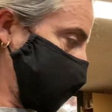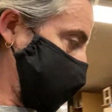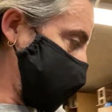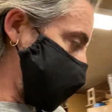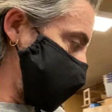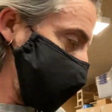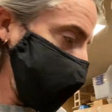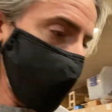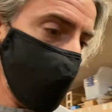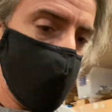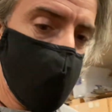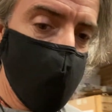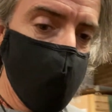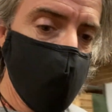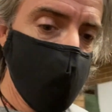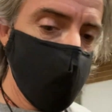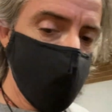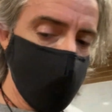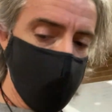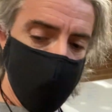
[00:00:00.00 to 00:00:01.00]

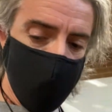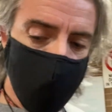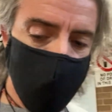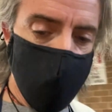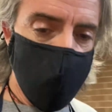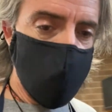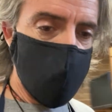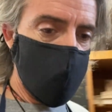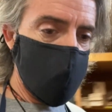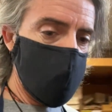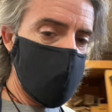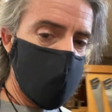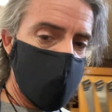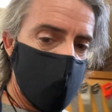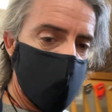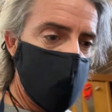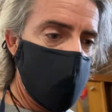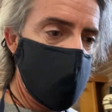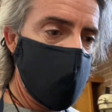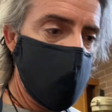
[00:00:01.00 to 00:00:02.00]
review
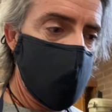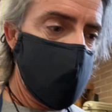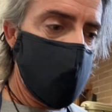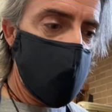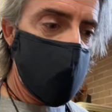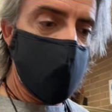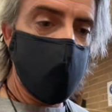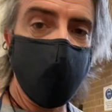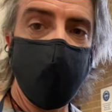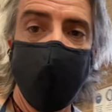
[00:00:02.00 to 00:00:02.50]
with a panel